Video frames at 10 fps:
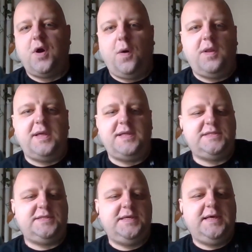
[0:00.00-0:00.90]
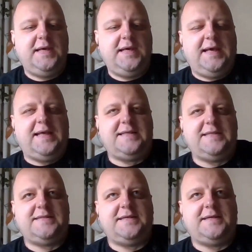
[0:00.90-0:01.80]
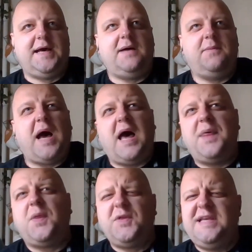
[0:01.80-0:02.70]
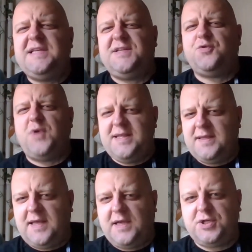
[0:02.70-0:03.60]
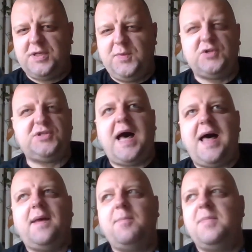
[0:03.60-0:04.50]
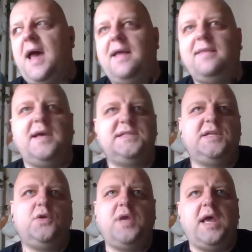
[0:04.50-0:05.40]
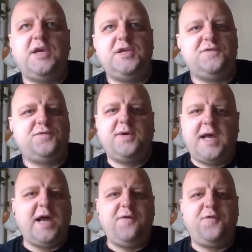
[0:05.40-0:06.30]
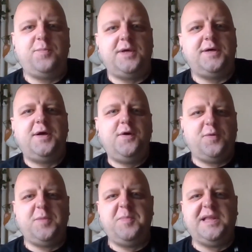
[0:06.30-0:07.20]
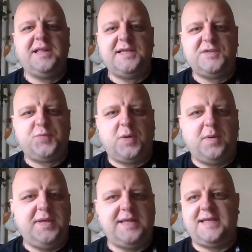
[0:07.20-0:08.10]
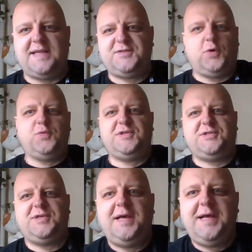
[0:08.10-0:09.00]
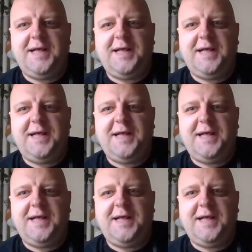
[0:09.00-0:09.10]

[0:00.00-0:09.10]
call, and I thought he's Iranian, actually, because Adam Khan, I said, okay, he's a guy from the Middle East, probably. And then I saw this